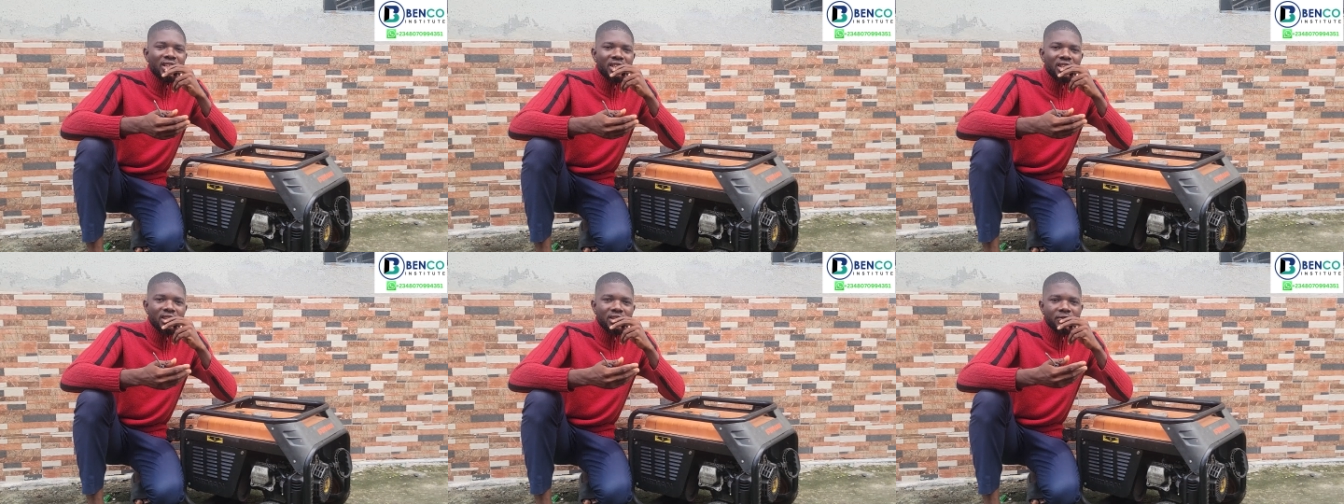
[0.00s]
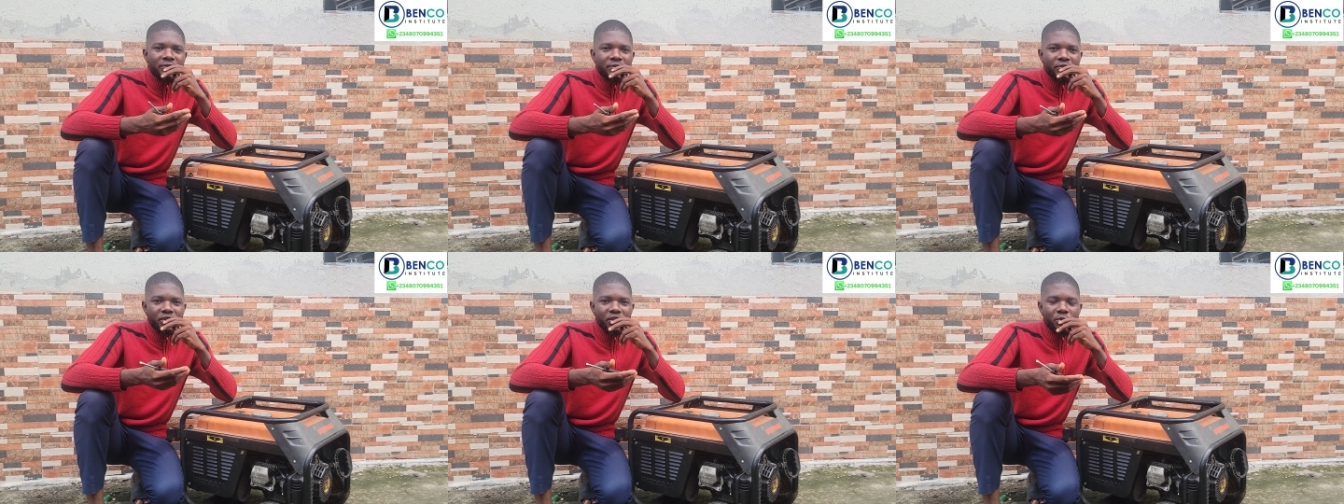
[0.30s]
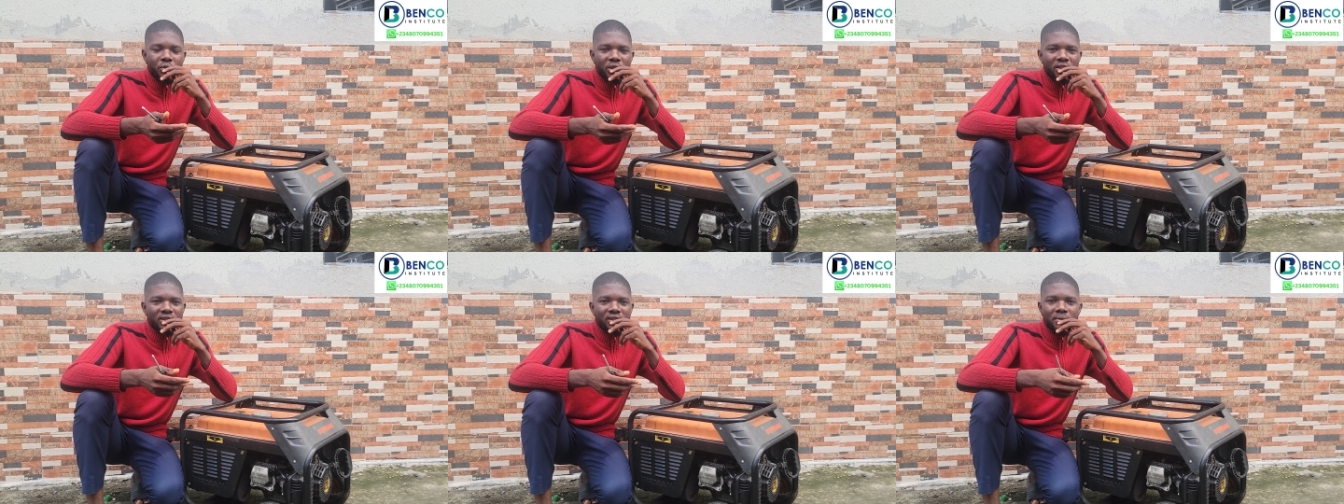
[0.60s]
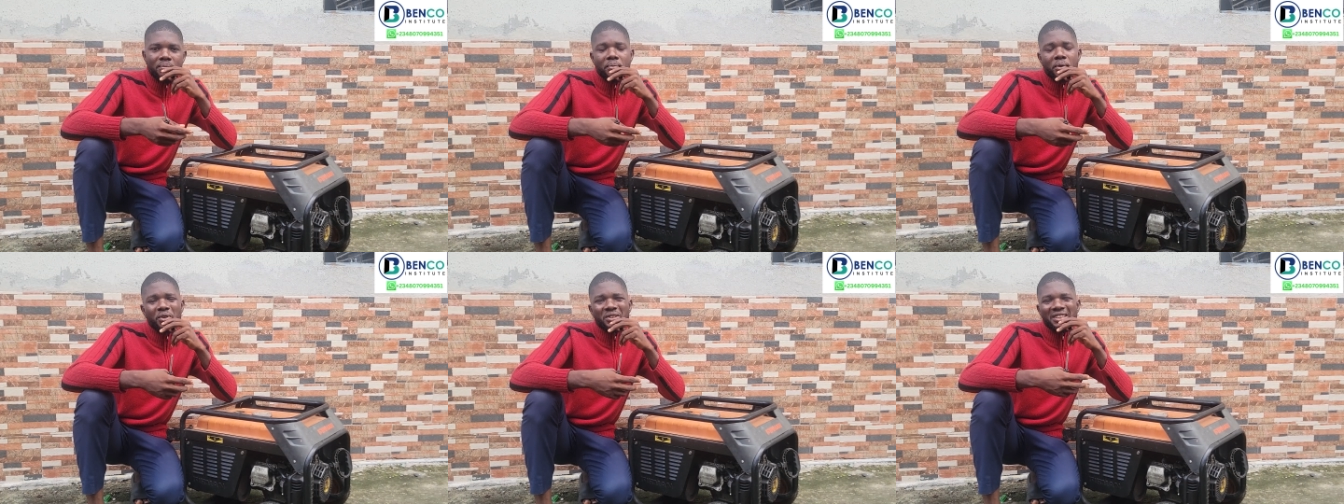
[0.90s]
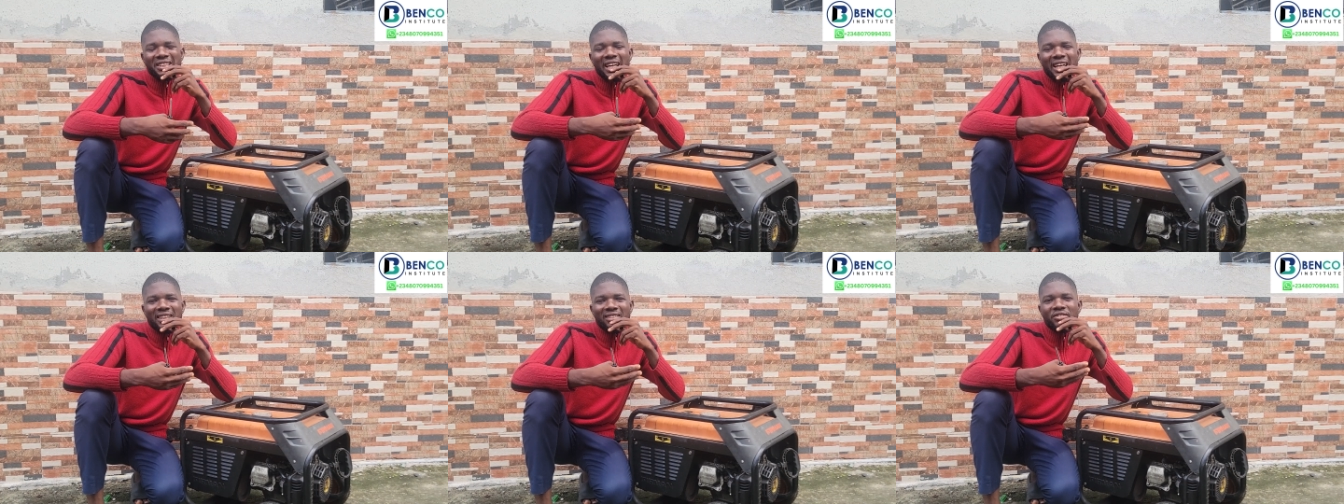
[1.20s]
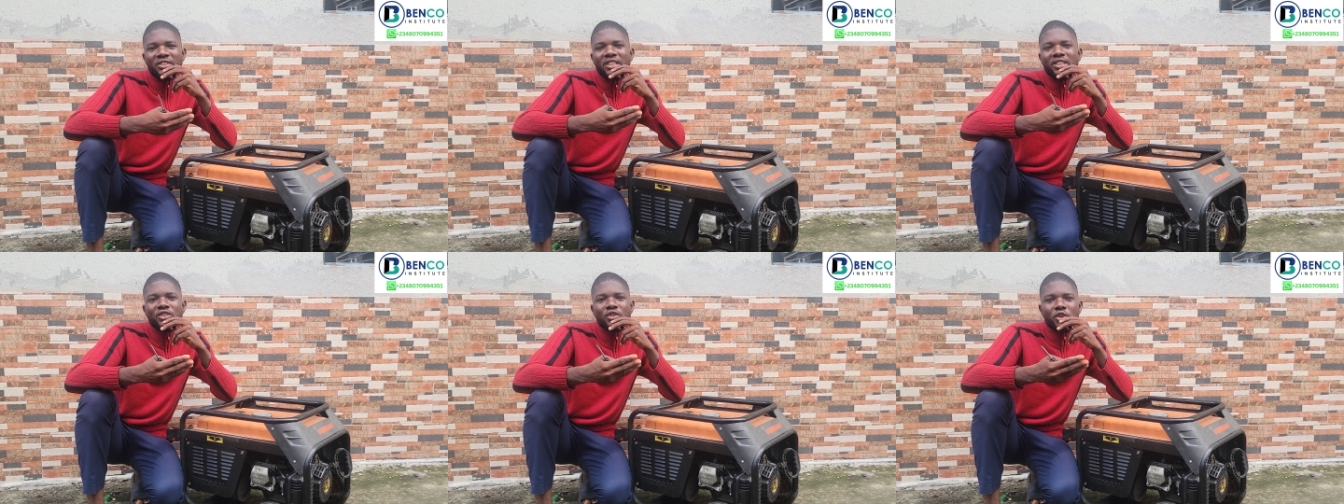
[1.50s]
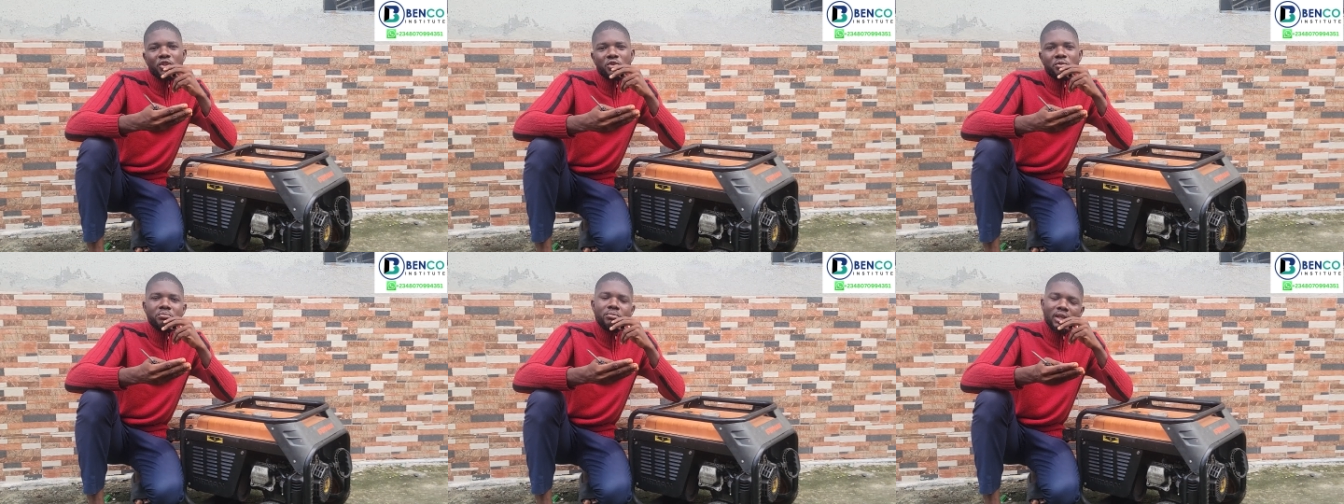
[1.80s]
in frequency, but that really
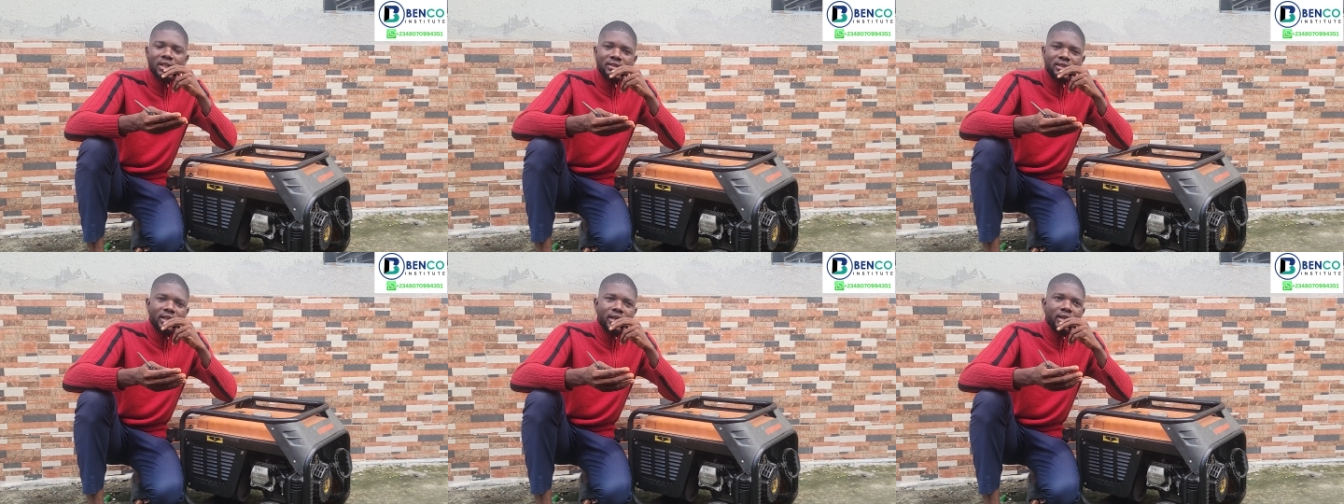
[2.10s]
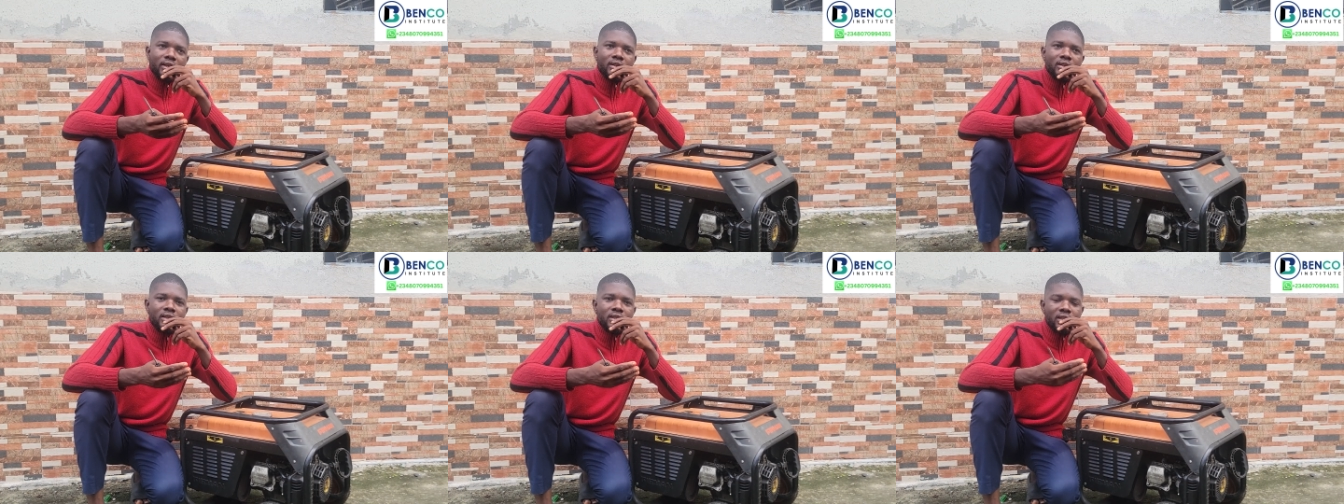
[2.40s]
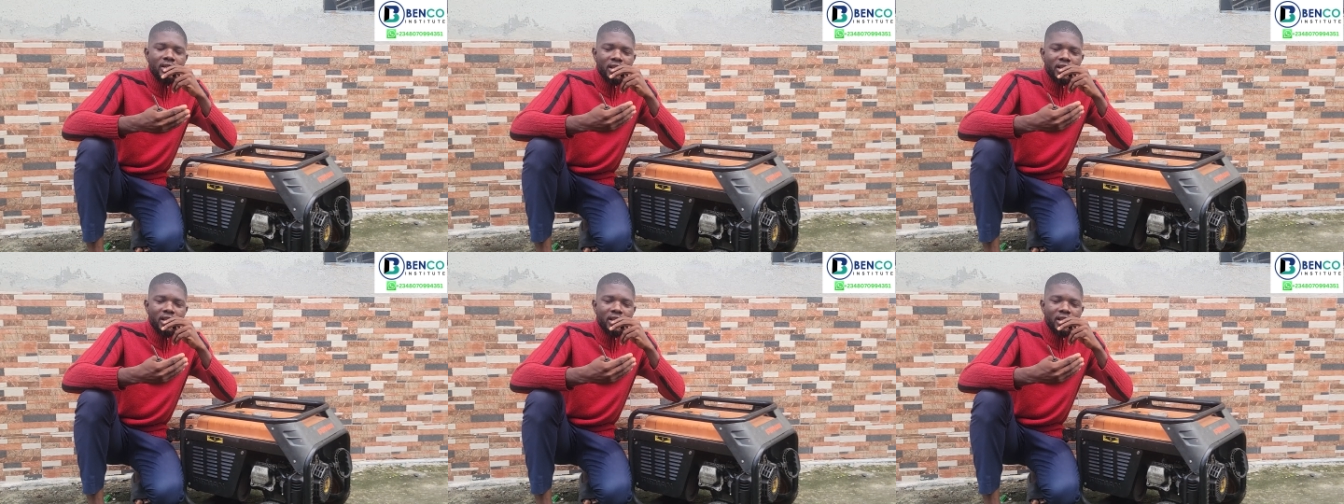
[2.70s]
doesn't matter,